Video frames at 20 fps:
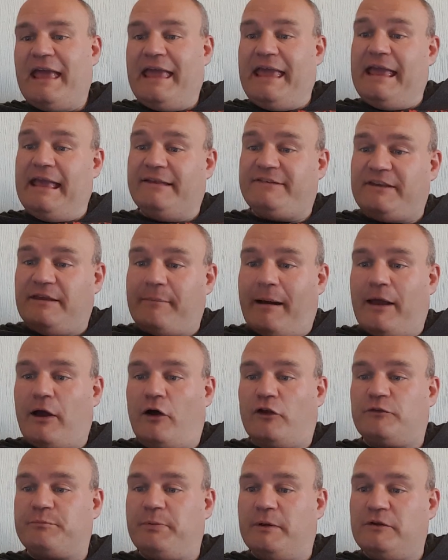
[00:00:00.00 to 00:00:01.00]
Easy, my
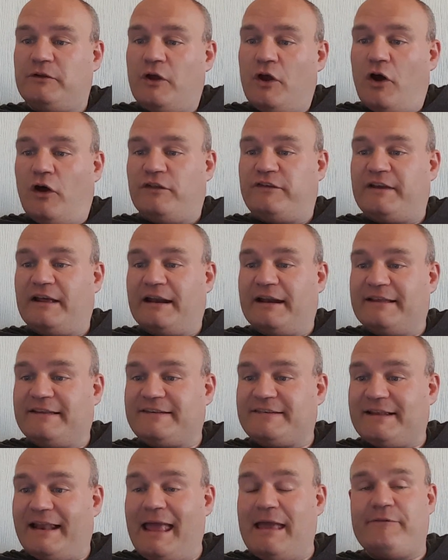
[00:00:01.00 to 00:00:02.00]
husband, until it is
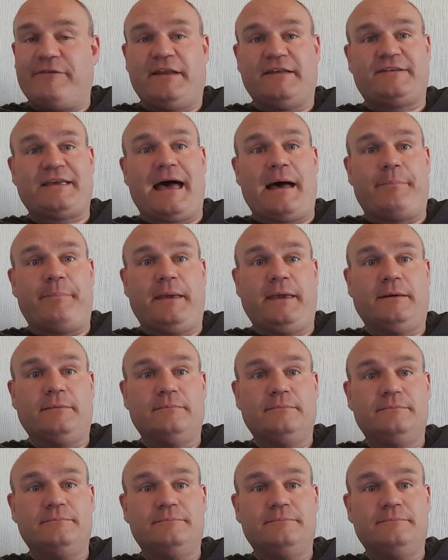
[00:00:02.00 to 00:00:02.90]
slave it is happy.